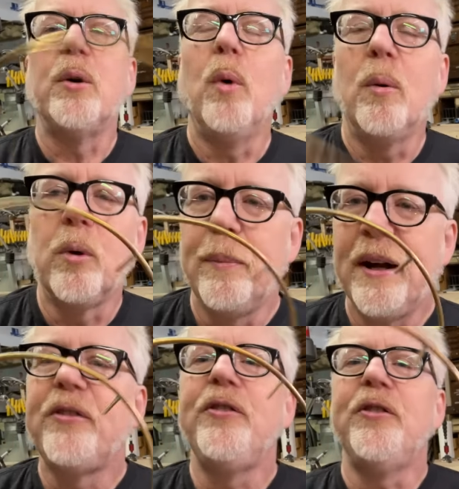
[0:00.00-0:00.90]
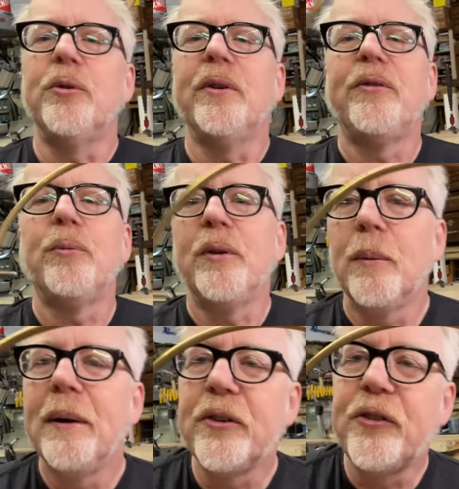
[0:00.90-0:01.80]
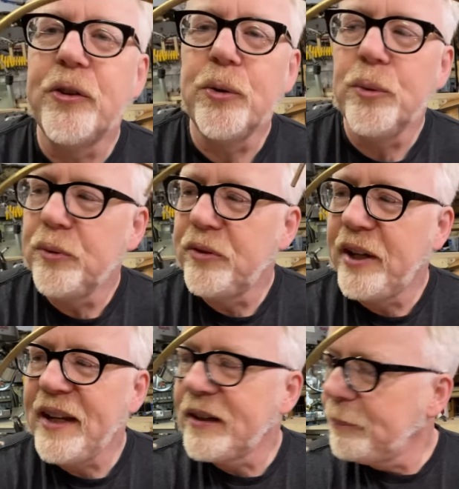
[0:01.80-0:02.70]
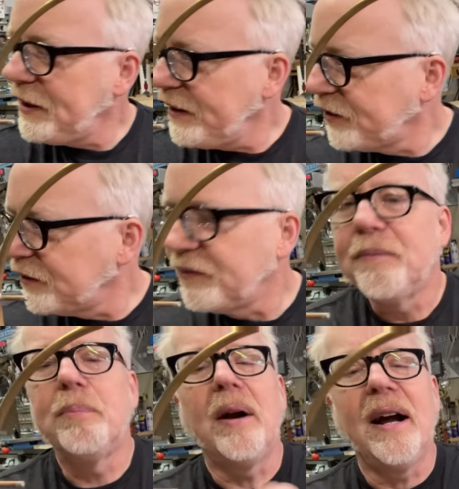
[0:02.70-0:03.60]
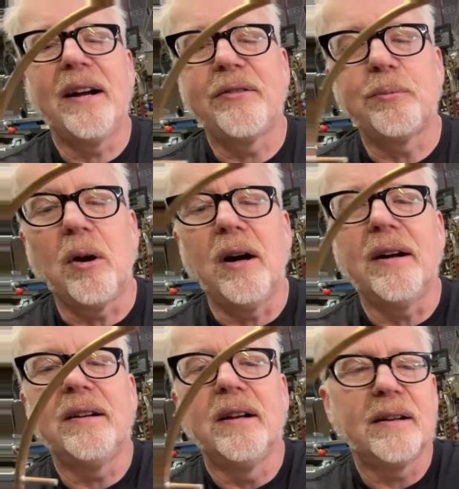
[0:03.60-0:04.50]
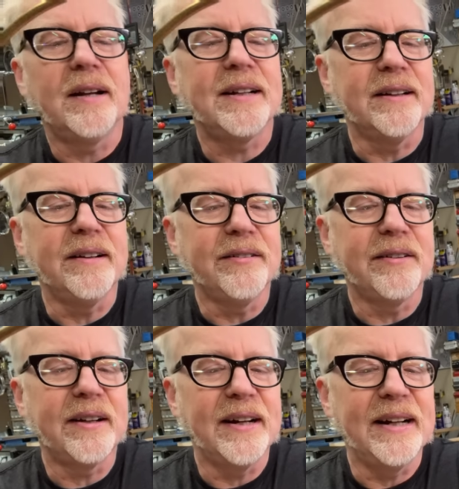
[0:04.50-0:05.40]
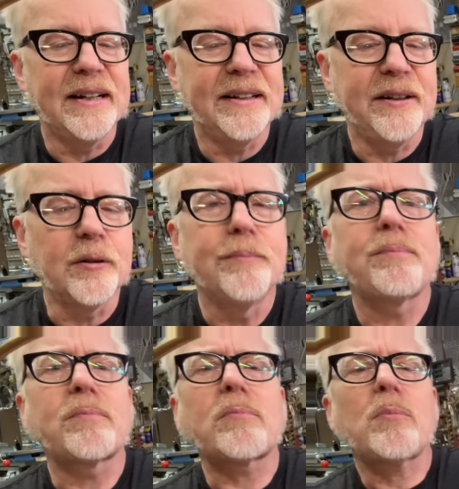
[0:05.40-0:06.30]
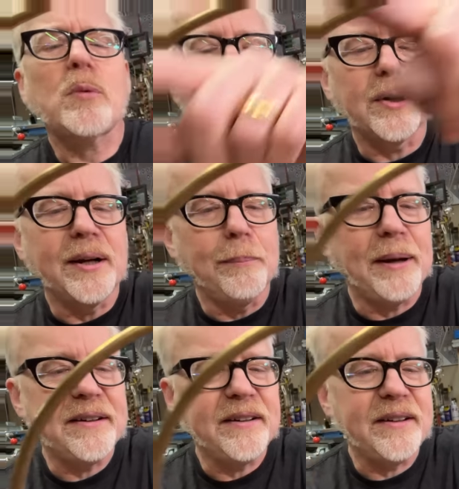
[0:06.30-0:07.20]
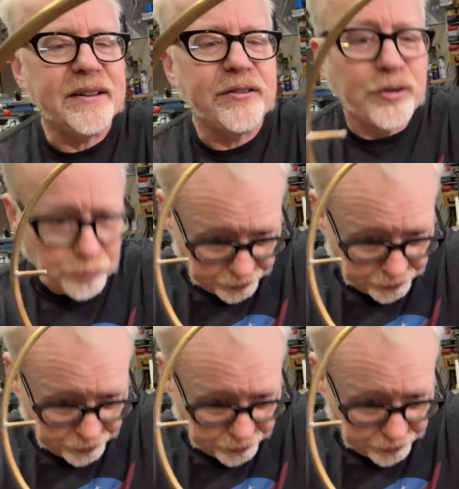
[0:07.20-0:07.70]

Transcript: what we're about to do is we're about to take a piece of brass rod like this that I had here. We're going to bend it into